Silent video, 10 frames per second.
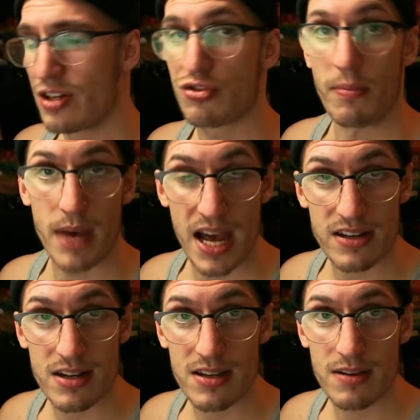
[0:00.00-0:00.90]

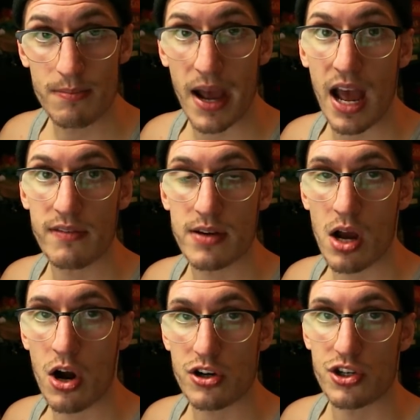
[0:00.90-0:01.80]
dramatic by having a
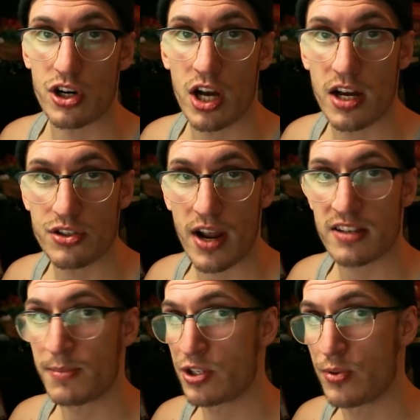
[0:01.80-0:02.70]
harsher
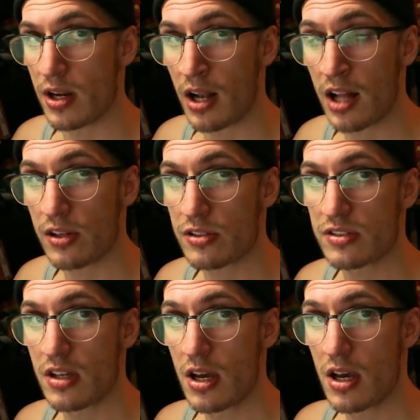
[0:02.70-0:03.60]
contrast between colors,